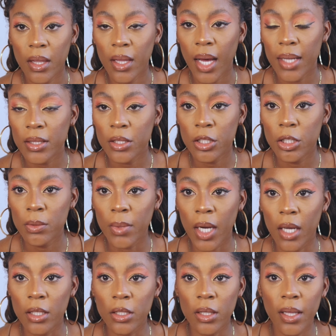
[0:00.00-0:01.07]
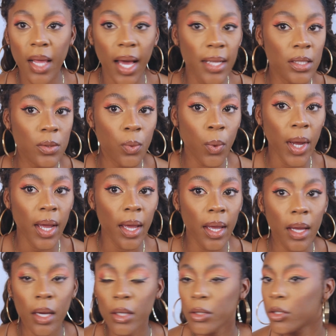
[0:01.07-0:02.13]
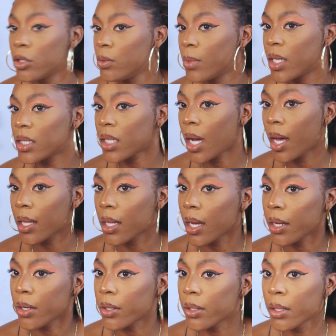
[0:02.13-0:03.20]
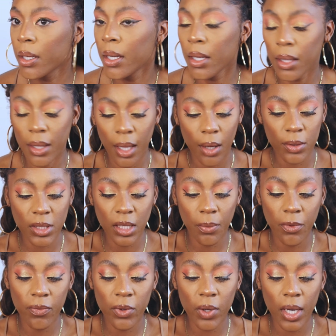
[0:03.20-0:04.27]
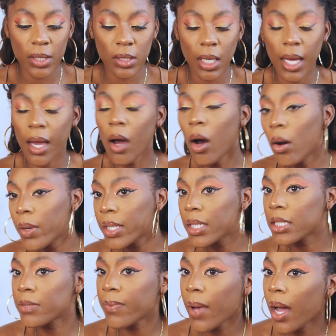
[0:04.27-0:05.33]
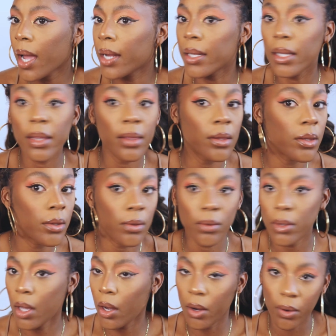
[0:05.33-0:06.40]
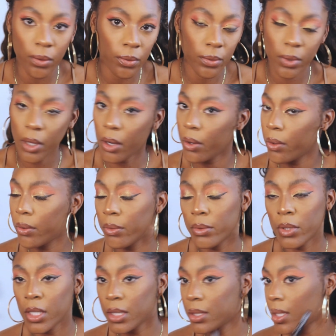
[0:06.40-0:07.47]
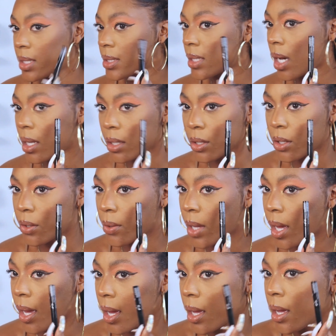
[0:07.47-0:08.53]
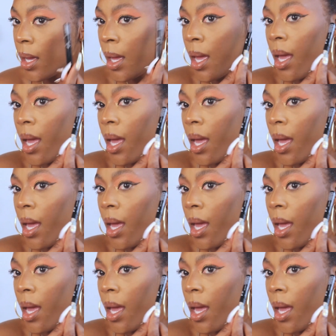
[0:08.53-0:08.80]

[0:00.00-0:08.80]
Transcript: That's too much. That's way too much eyeliner. Now, some of you guys are like, oh, it looks fine. N no, no, this does not look okay.